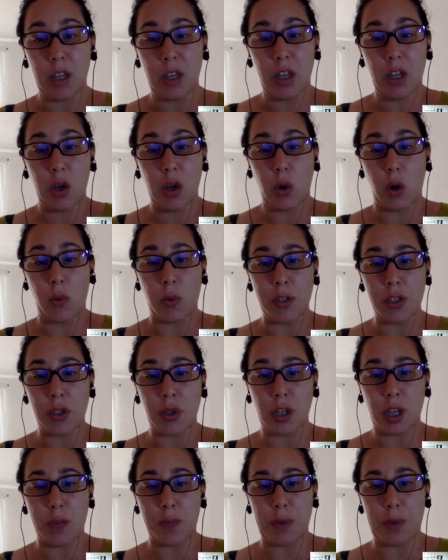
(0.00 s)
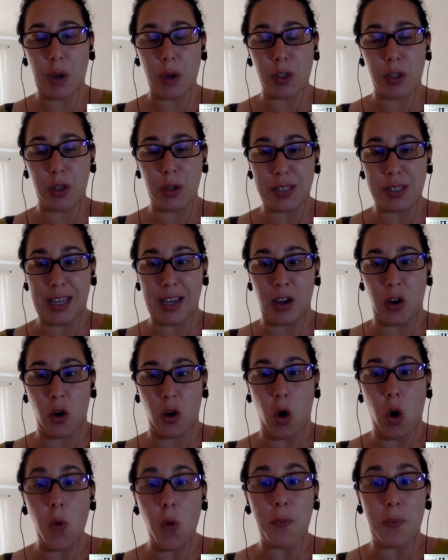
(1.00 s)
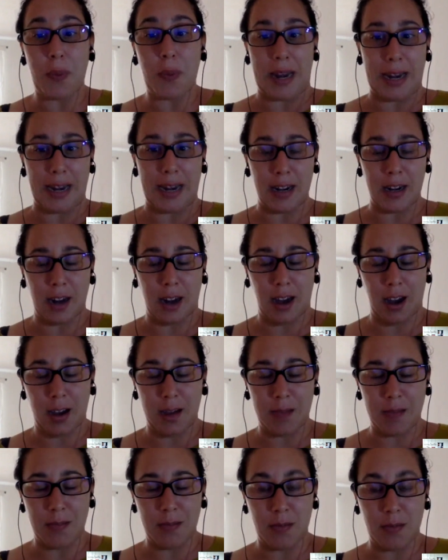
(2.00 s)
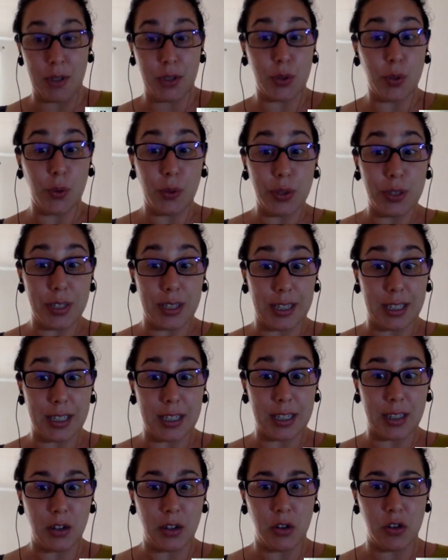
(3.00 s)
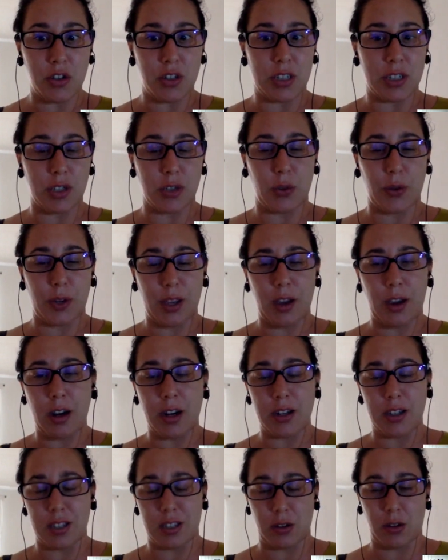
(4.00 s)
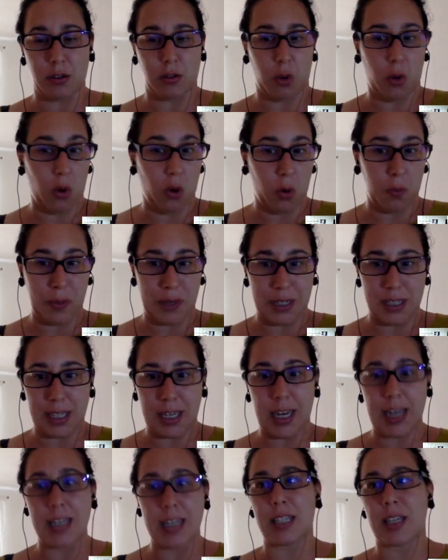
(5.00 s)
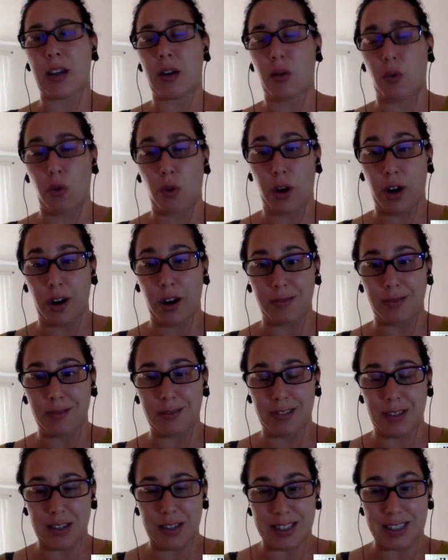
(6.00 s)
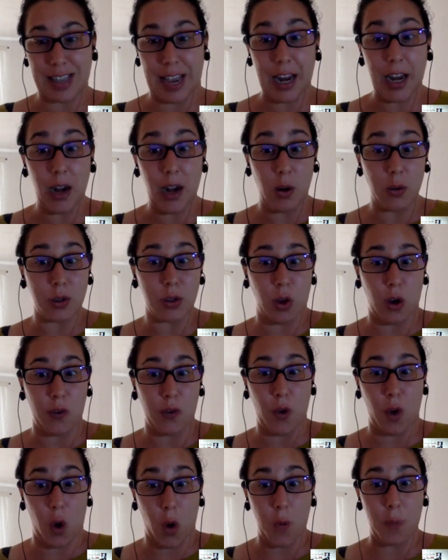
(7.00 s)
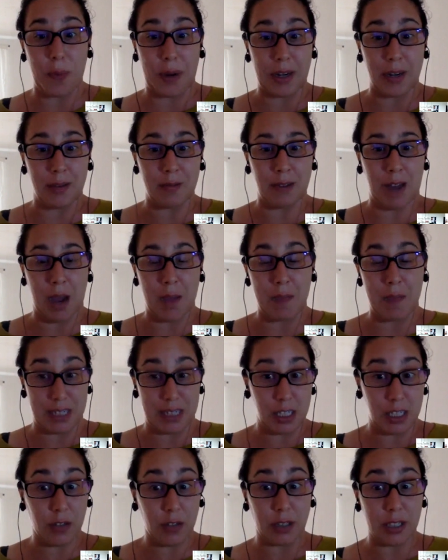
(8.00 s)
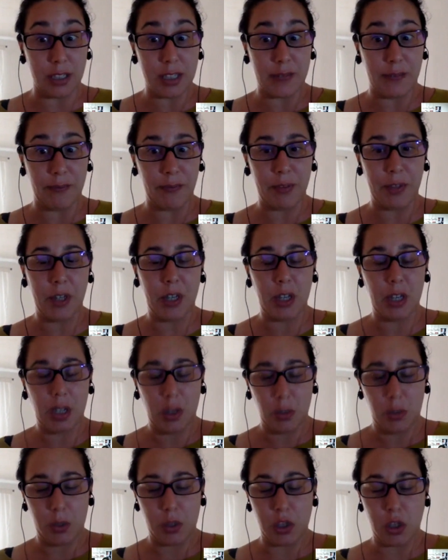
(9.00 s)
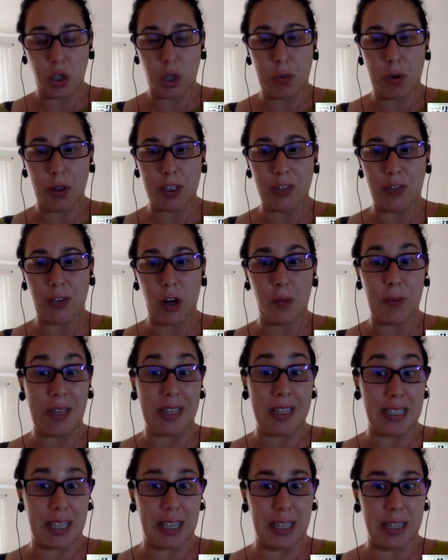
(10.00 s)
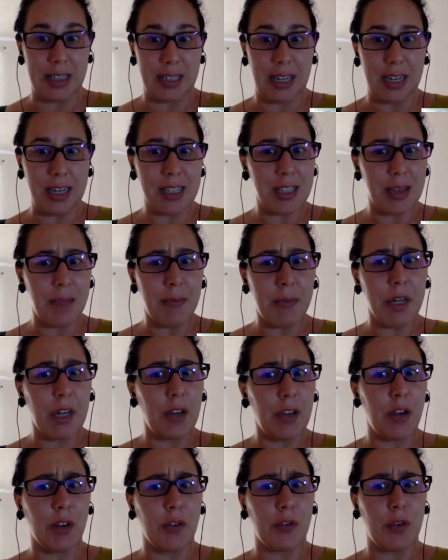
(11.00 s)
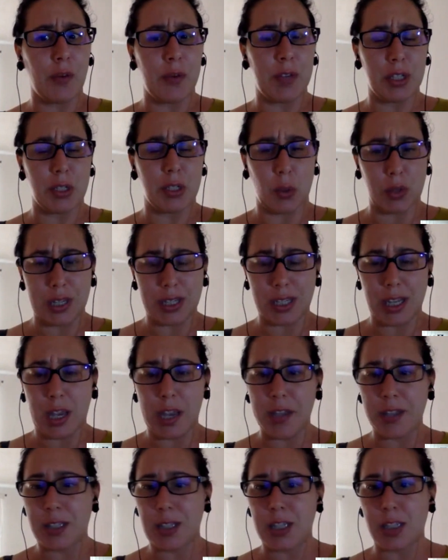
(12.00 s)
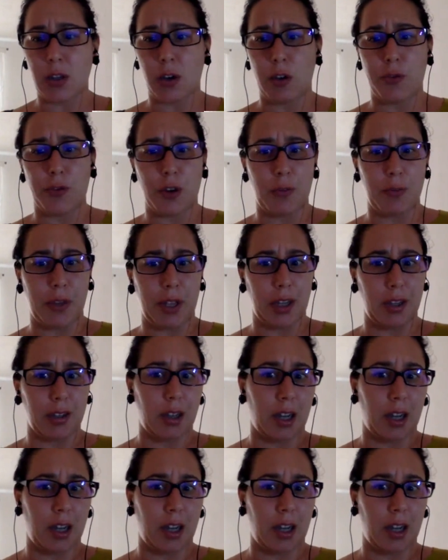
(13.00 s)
when we talk about using open resources, not just OER, just open data or silos of open materials, we talk about developing skills. It doesn't matter if you're from the social sciences or from the